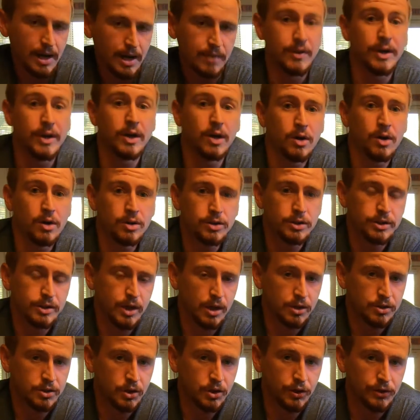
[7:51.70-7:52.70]
They are
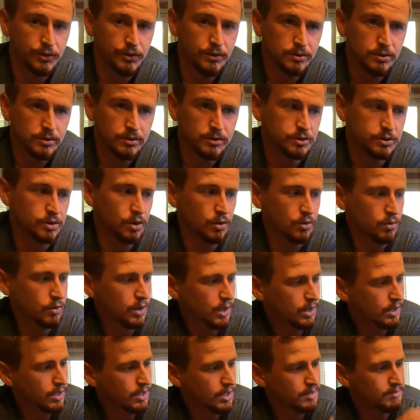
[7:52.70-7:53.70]
nocturnal, so
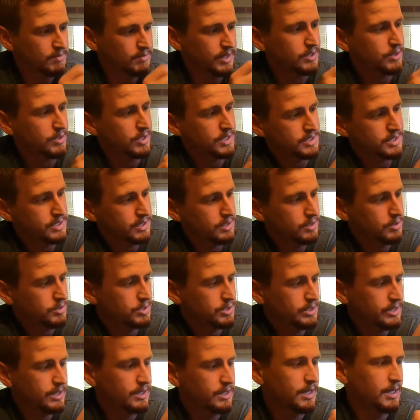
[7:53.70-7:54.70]
my Crestie
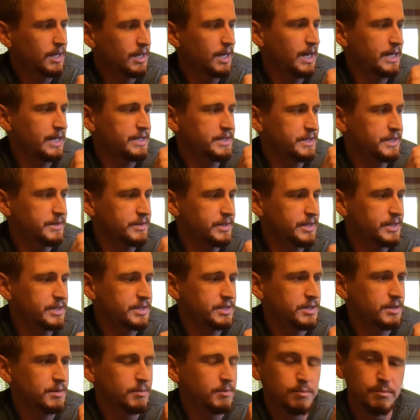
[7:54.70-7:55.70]
usually hides in
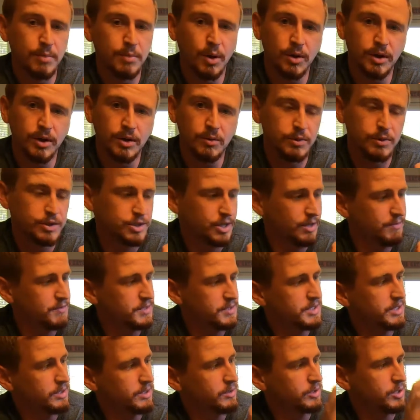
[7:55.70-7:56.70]
this arc, which I have
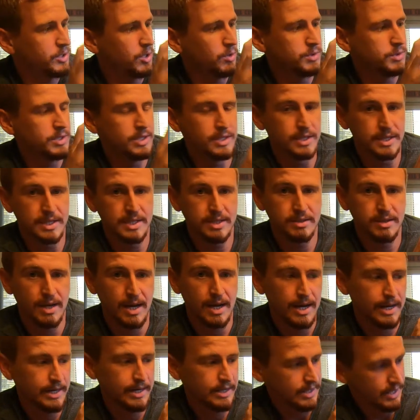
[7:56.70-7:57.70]
silicone to the
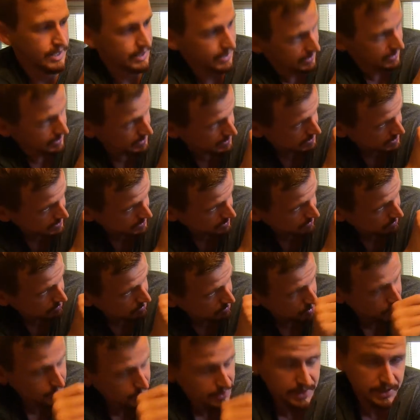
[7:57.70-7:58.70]
side, and I can see
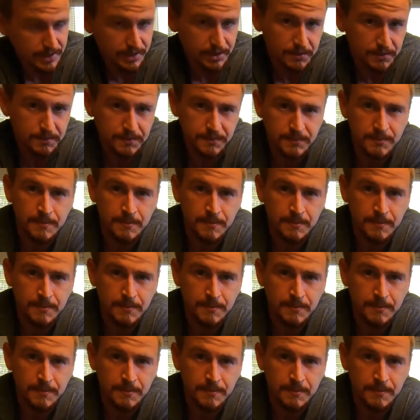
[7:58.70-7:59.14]
through in here.